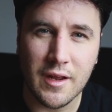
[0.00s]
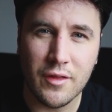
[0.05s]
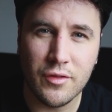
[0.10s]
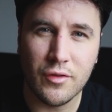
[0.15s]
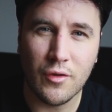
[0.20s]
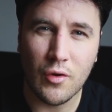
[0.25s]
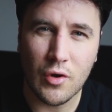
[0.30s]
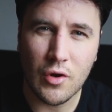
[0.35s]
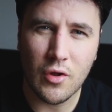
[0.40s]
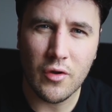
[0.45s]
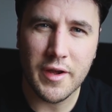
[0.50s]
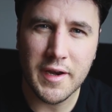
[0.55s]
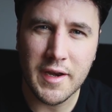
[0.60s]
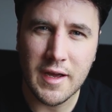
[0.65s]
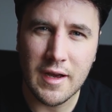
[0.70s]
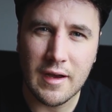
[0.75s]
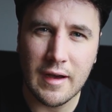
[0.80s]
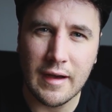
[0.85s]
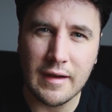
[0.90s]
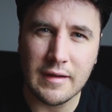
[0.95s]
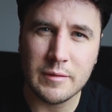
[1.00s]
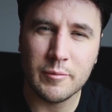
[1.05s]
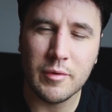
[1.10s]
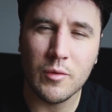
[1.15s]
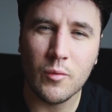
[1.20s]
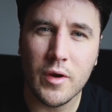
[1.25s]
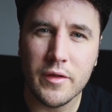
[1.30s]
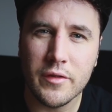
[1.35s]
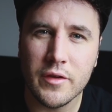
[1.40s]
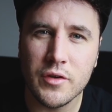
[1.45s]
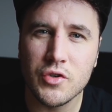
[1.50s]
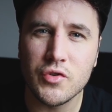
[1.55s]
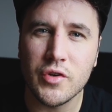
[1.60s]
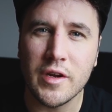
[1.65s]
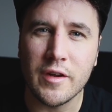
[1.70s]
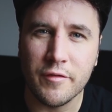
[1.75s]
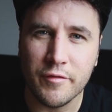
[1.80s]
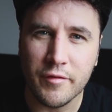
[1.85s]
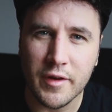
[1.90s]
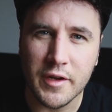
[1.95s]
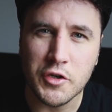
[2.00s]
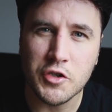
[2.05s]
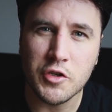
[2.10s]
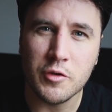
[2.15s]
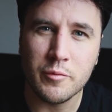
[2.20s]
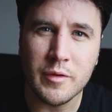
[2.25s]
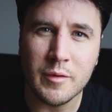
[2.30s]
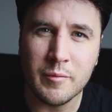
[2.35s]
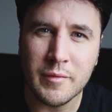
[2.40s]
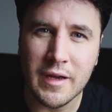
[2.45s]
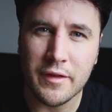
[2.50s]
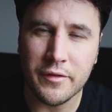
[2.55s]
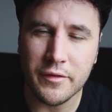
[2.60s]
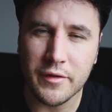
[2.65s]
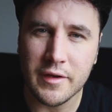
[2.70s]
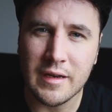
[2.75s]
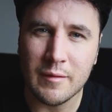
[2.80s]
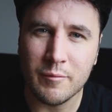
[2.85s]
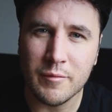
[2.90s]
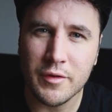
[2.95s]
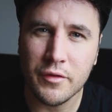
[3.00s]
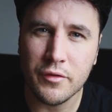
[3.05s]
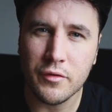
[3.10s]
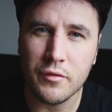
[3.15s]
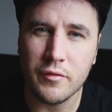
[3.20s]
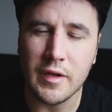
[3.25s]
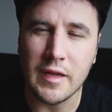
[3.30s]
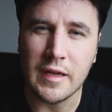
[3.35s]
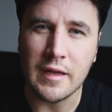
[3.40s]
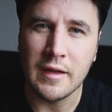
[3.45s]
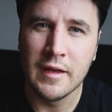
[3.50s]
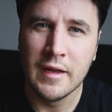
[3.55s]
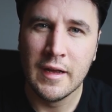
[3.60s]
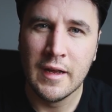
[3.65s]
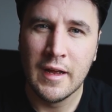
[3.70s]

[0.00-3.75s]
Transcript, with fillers: I thought long and hard about whether dry fly should be method number 3.